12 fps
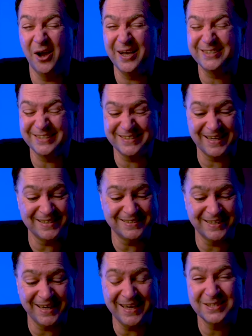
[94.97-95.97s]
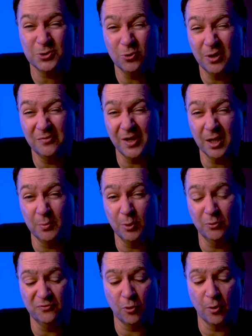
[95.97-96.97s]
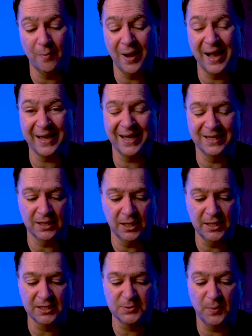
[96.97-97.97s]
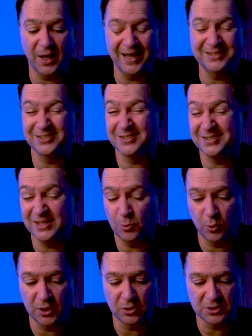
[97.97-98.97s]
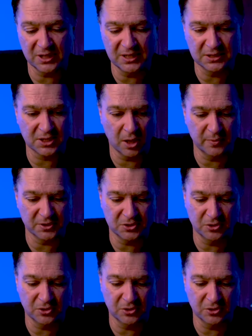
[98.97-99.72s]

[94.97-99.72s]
Now, as it stands today, it's only available for Mac and Linux, but as you can see, Windows is coming